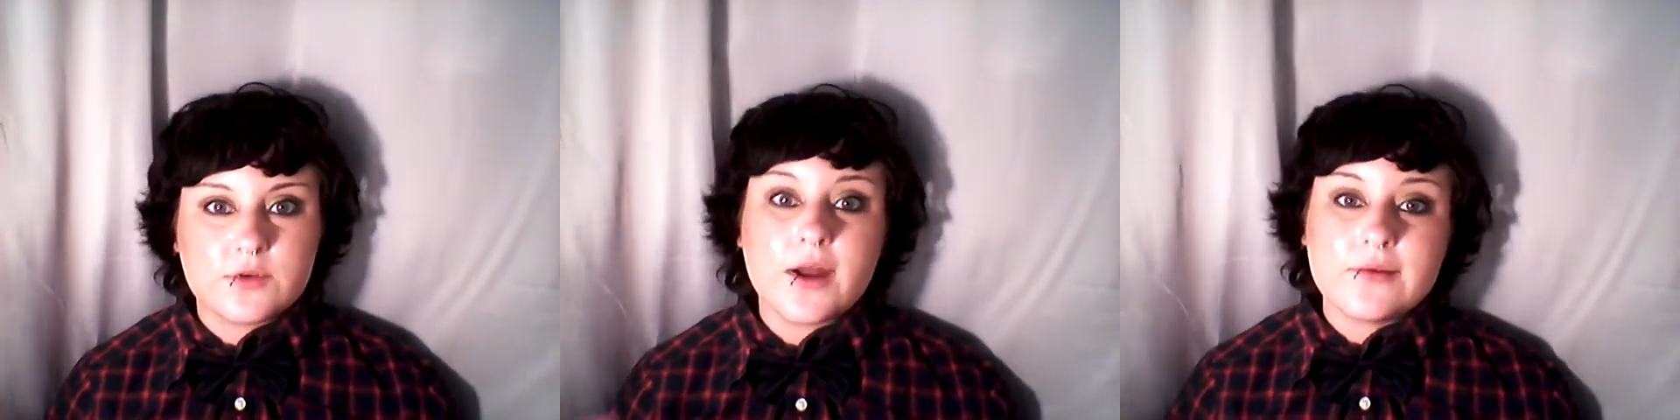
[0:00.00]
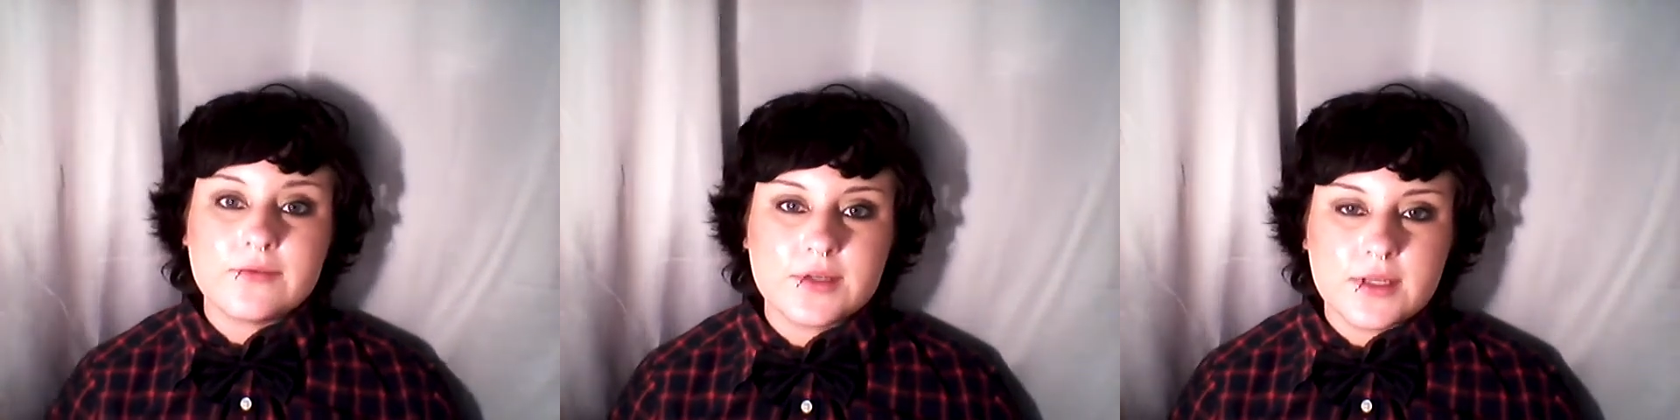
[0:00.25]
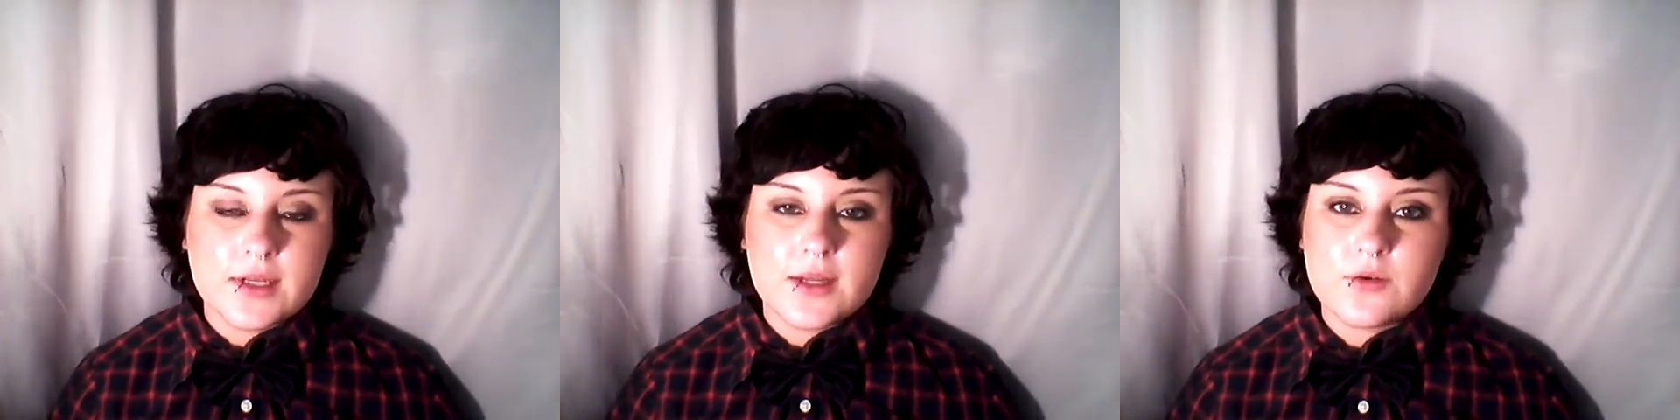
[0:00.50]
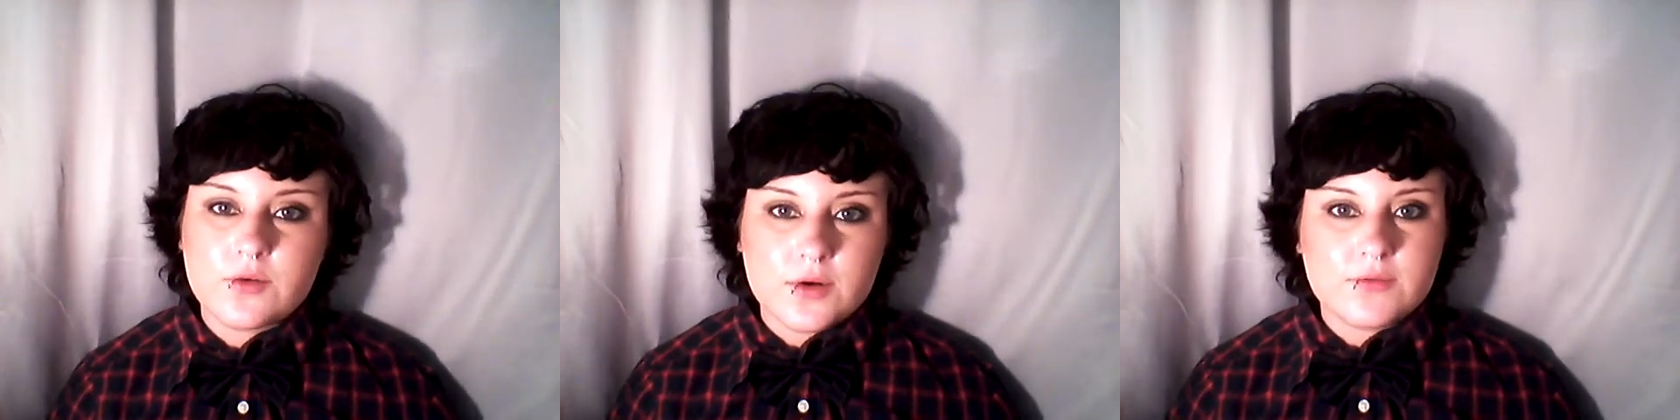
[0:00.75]
not feeling
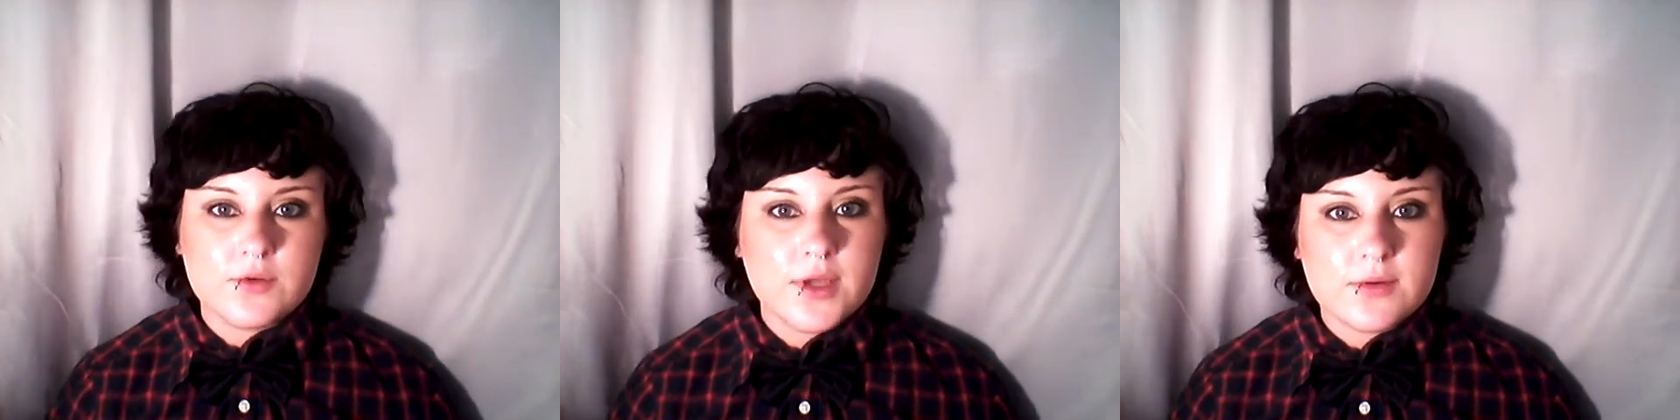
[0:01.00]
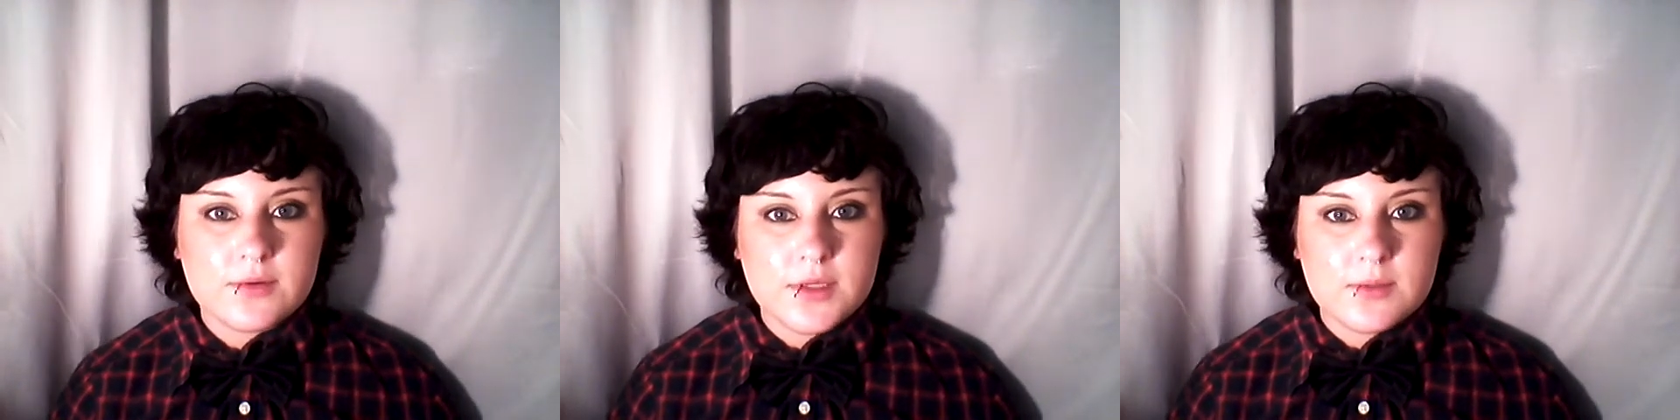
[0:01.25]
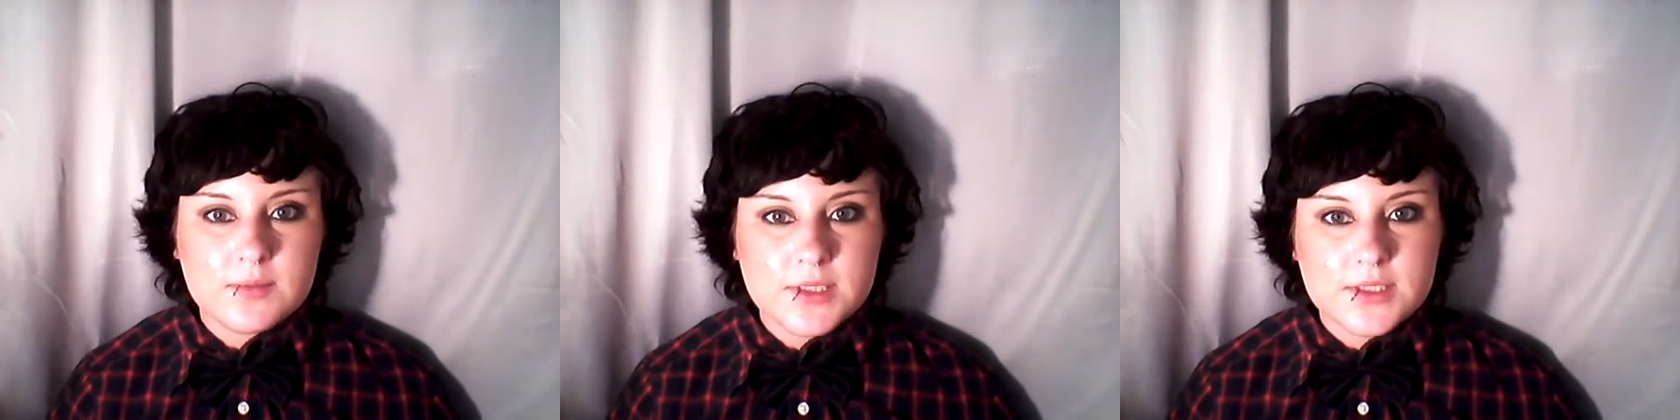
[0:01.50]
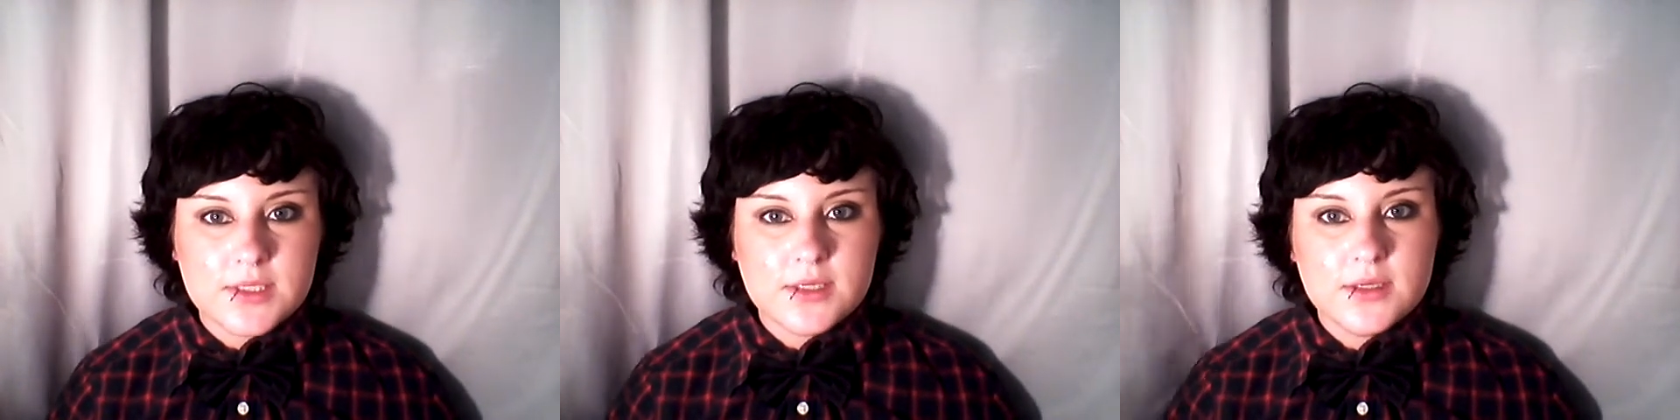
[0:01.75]
it or if you get really
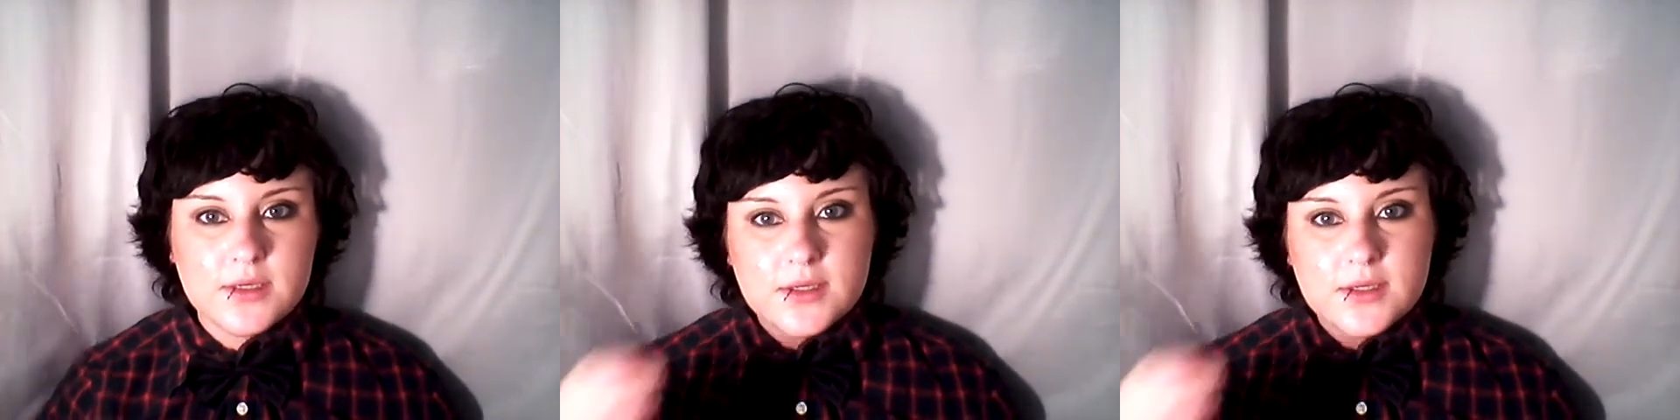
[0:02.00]
busy.